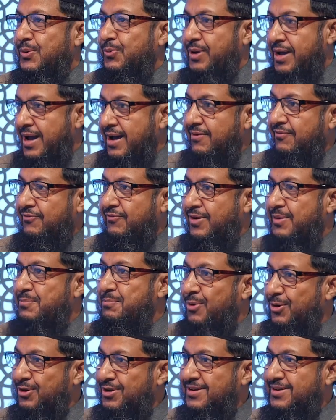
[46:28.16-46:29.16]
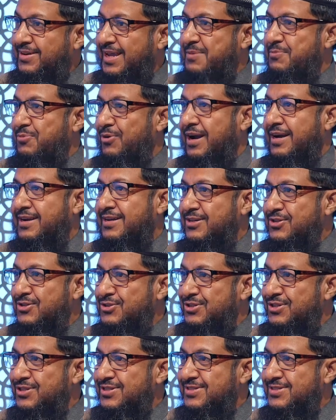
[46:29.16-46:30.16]
we have modern-day
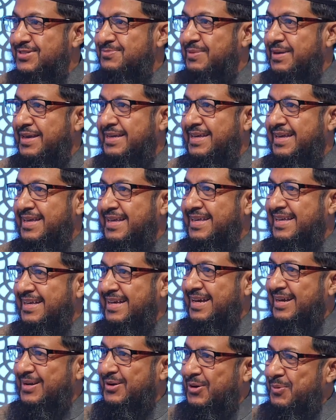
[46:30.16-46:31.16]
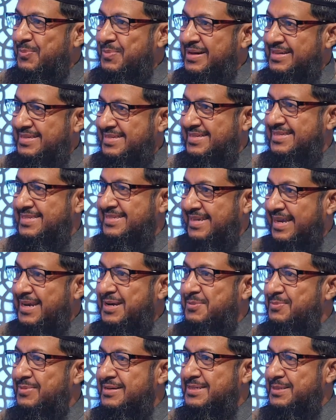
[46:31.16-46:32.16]
practitioners making comments and
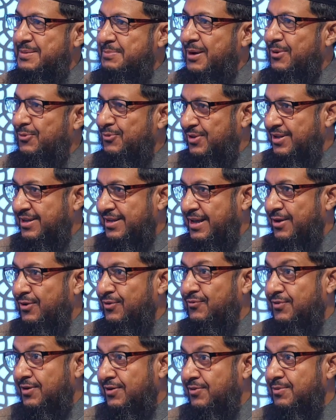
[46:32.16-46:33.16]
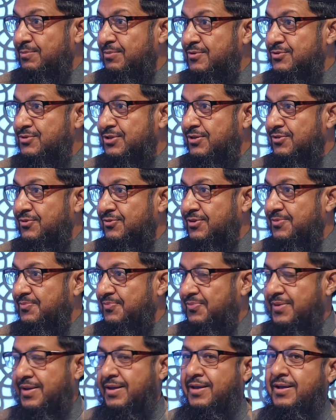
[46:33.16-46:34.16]
statements about the care of vulnerable children
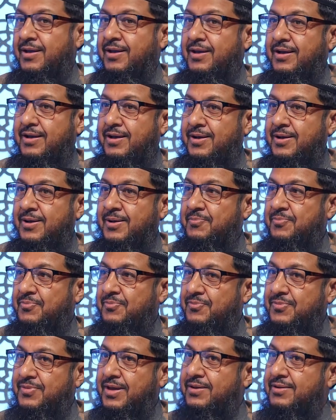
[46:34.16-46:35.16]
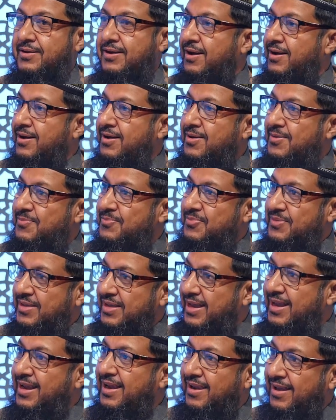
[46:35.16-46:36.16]
that are
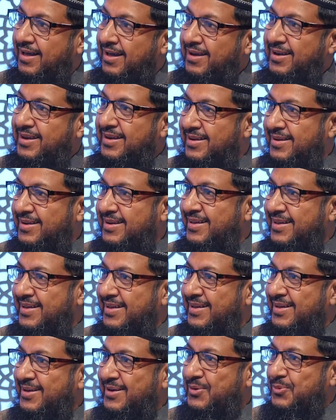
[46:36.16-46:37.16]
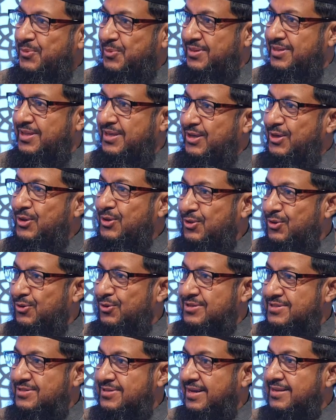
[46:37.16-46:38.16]
in line with the
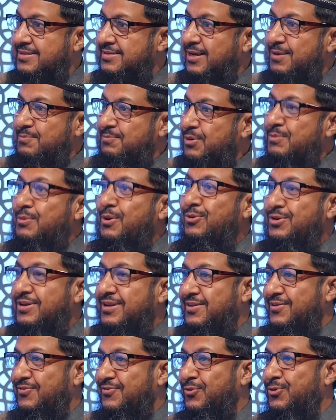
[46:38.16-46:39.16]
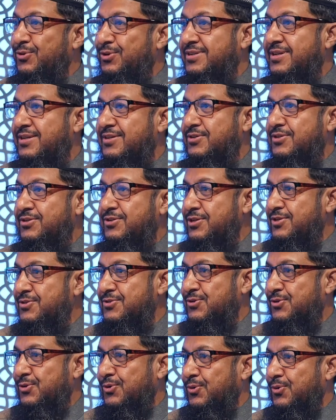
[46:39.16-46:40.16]
ethos that Islam promoted 1400
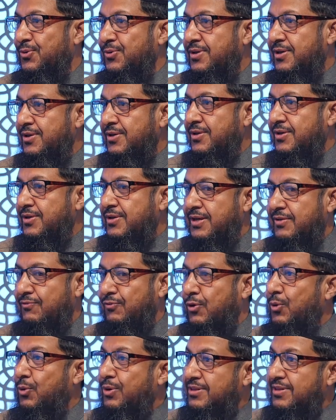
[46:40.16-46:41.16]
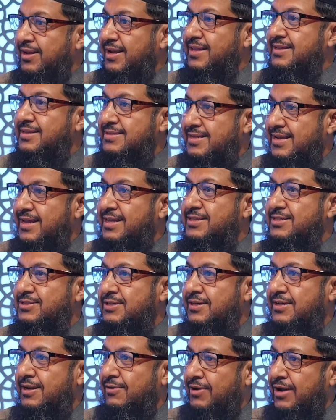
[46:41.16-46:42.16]
years ago. If we look at the
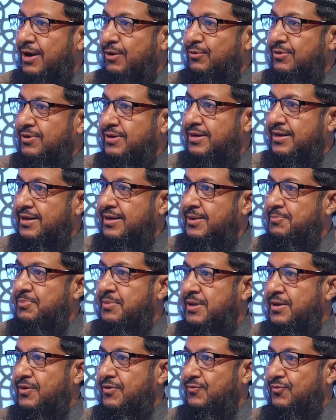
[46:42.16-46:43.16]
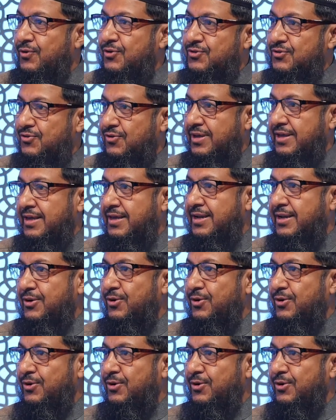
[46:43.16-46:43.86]
legislation around fostering and